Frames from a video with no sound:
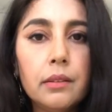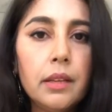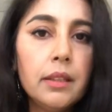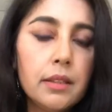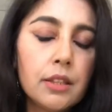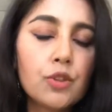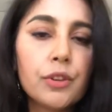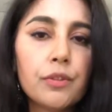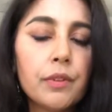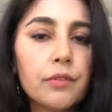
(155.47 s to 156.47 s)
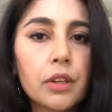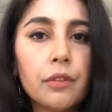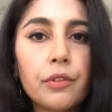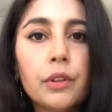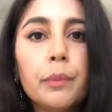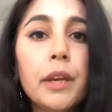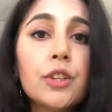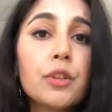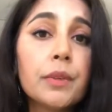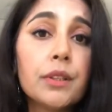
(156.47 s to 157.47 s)
in this situation we have to confront the
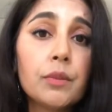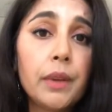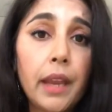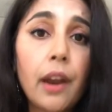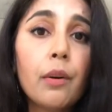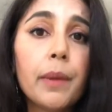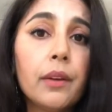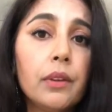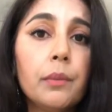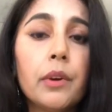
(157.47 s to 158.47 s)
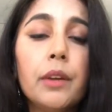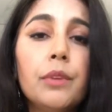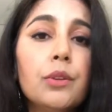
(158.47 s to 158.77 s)
patient, because we care about them, right?